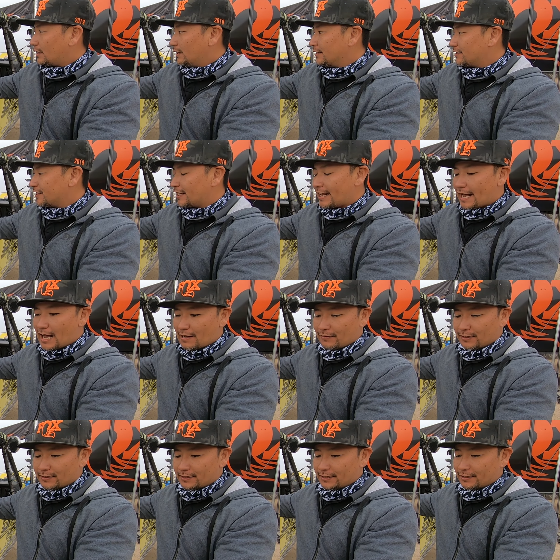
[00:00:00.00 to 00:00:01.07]
instead of
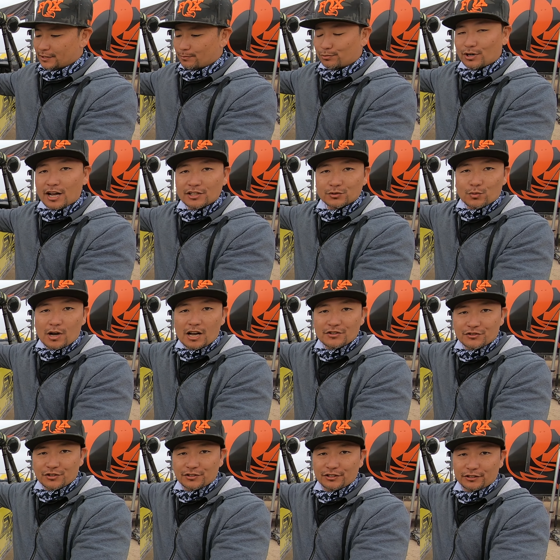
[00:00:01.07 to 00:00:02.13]
having the, the bronze
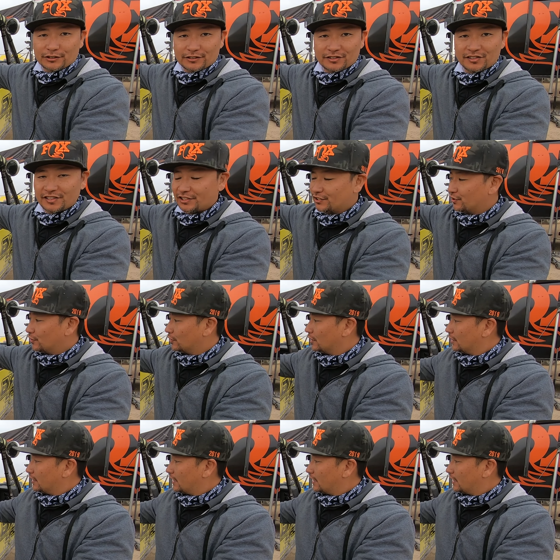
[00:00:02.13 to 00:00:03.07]
washer in there to seal,